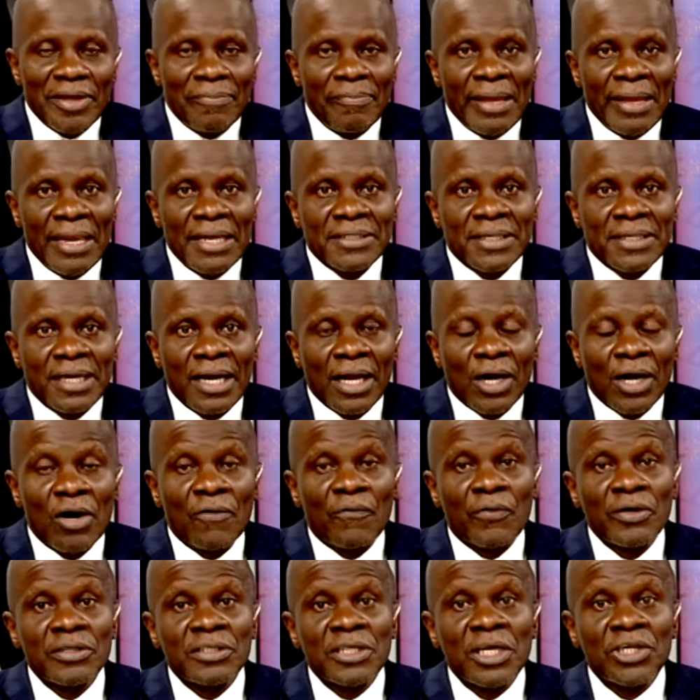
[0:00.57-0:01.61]
The military
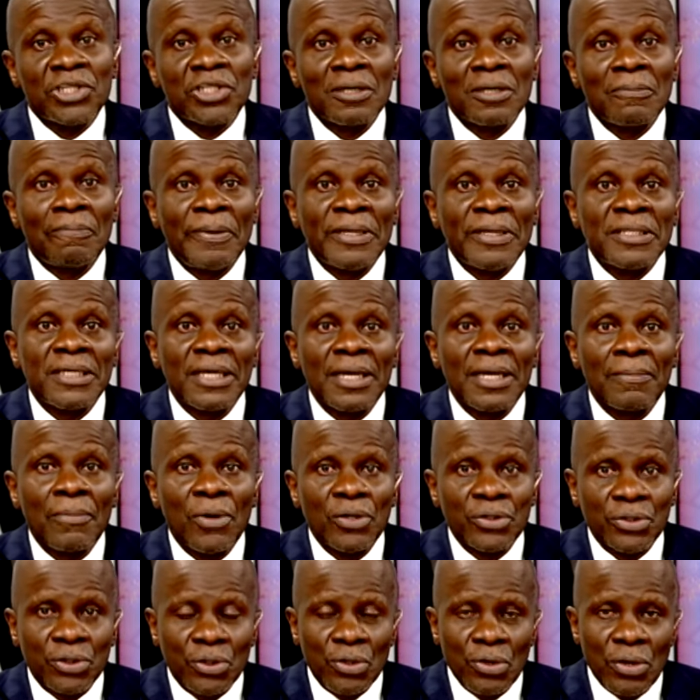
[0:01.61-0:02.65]
confrontation pitting
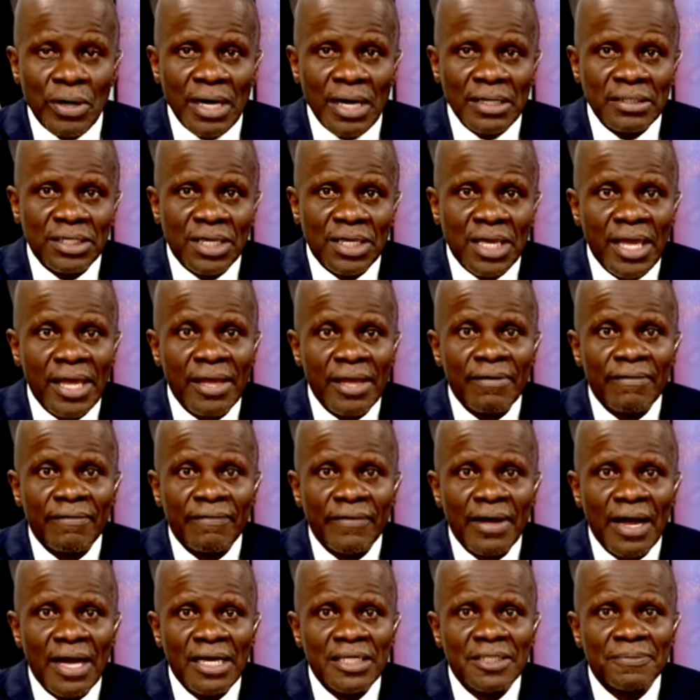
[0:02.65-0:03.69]
Moscow and
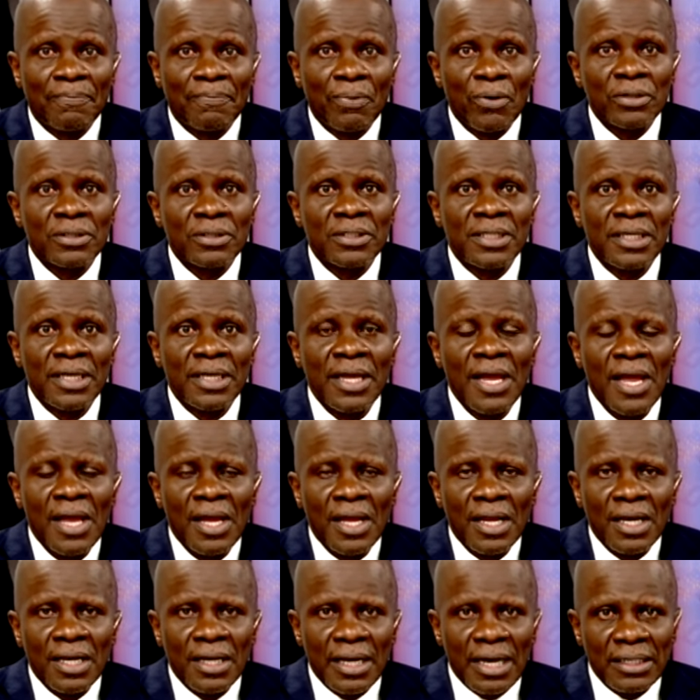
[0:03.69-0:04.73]
Kiev has brought the
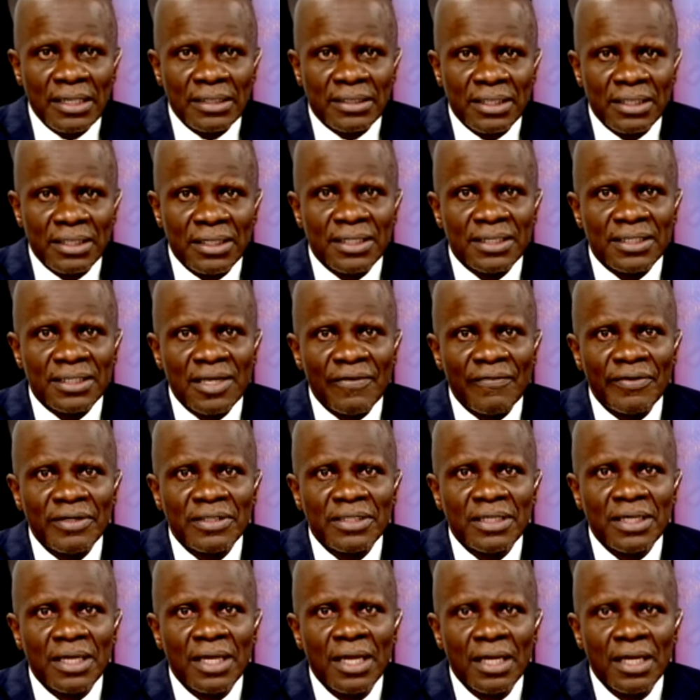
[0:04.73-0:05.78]

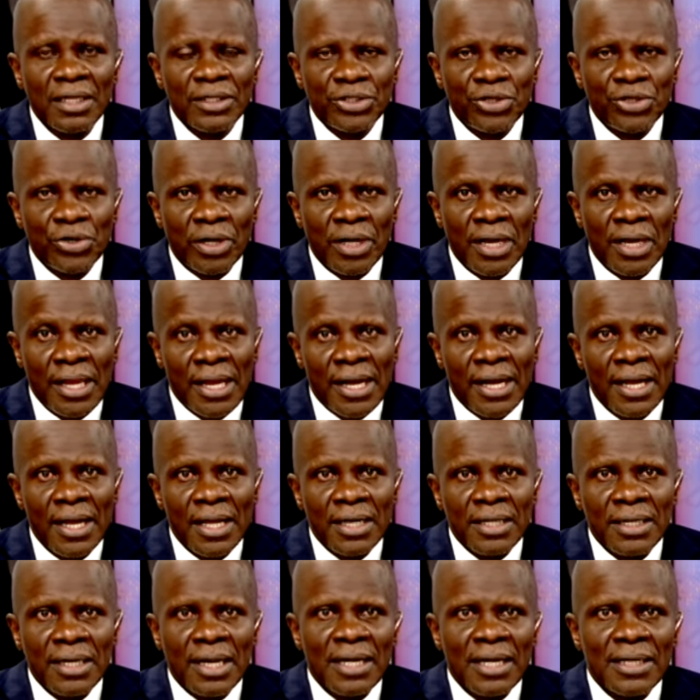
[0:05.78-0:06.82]
1970 Nuclear
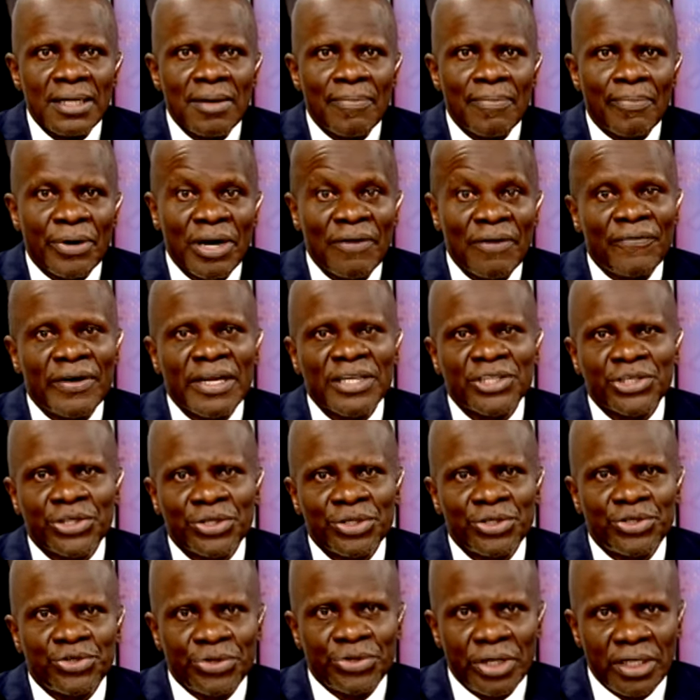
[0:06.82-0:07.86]

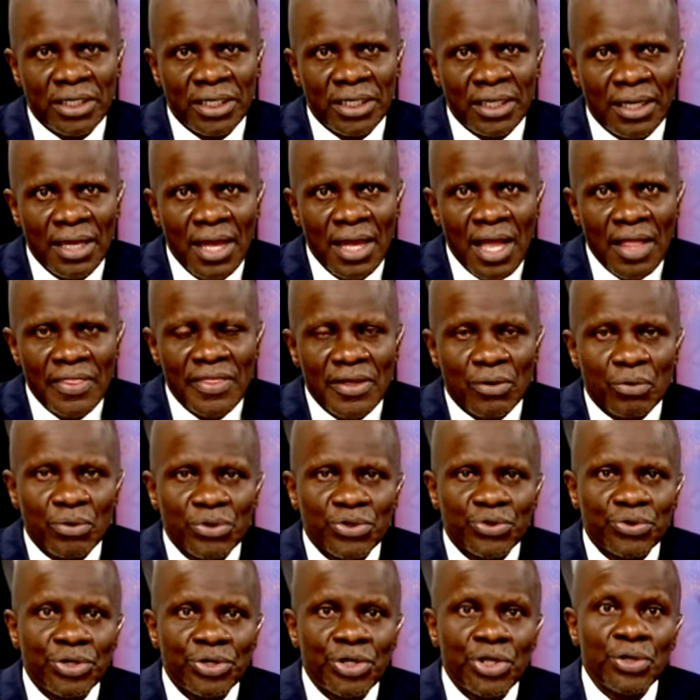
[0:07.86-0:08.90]
Non-Proliferation Treaty that
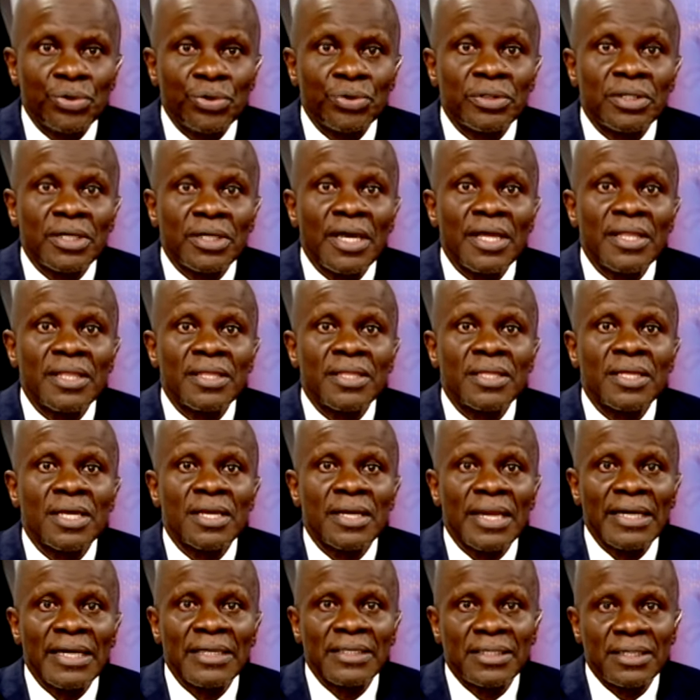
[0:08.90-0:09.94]
was renewed in
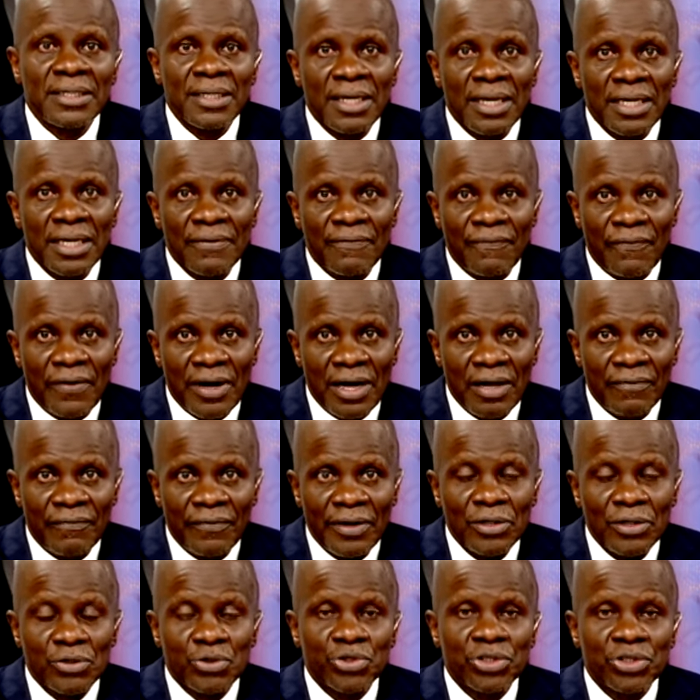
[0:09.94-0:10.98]
1995
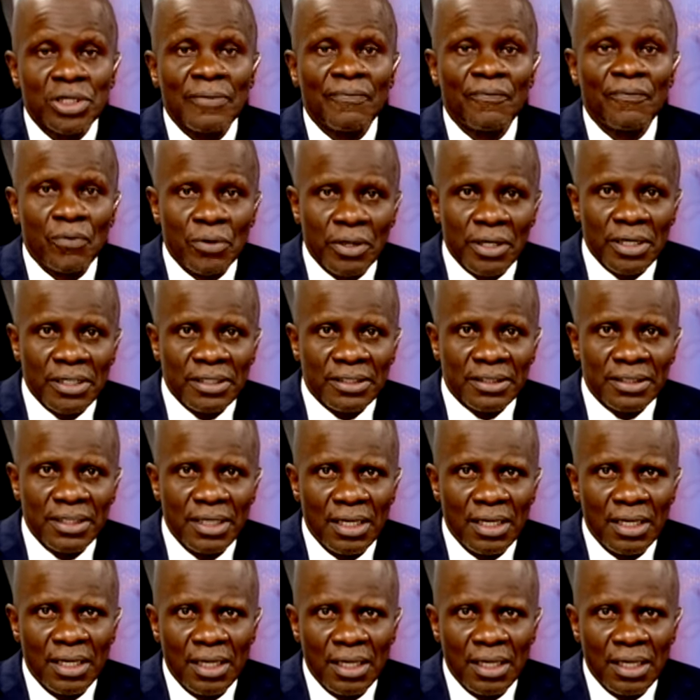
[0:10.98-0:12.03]
into sharp focus.
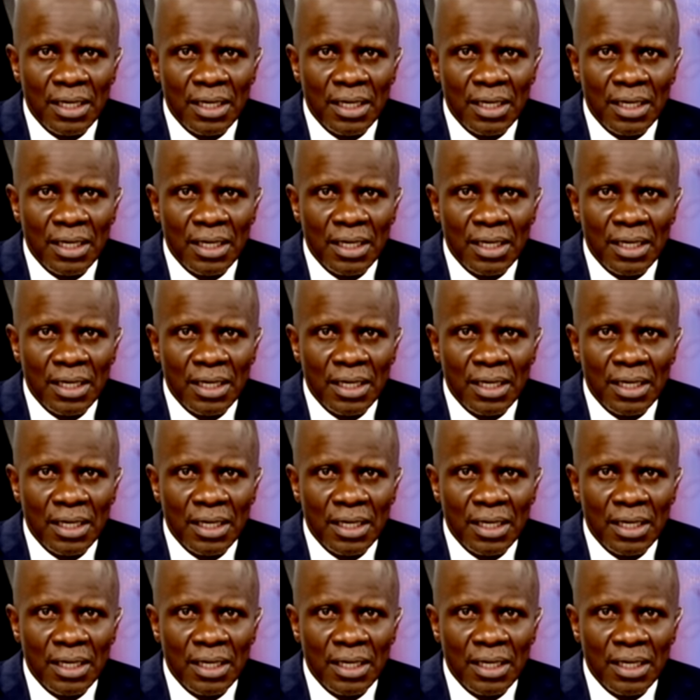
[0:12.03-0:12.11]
